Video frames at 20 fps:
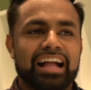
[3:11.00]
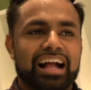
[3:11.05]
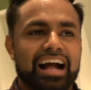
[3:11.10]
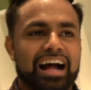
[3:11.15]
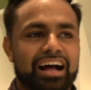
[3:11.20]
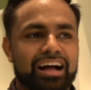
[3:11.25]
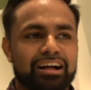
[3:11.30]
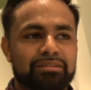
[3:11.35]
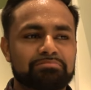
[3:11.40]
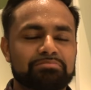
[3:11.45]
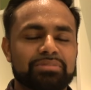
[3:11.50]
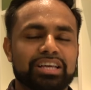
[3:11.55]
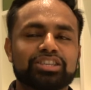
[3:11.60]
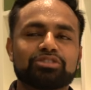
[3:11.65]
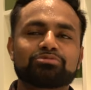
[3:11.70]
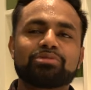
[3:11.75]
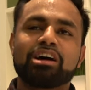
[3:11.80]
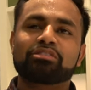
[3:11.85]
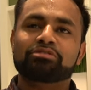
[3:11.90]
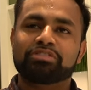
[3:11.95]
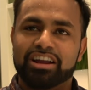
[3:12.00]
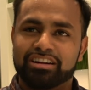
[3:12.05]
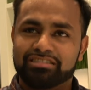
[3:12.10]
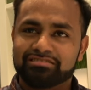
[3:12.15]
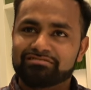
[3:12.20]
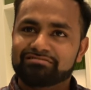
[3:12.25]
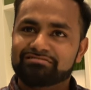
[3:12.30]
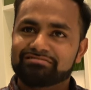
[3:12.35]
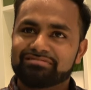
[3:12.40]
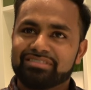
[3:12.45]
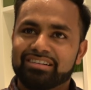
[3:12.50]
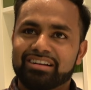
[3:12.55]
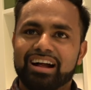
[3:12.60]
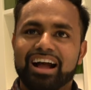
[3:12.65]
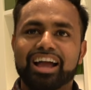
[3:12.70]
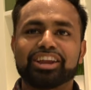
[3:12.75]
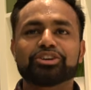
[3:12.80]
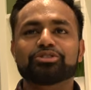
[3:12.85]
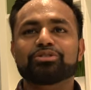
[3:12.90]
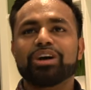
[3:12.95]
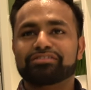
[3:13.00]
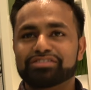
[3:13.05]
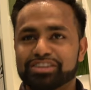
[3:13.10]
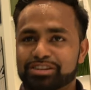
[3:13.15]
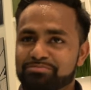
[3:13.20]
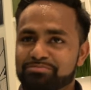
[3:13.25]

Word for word: Um, it's around there. I do have to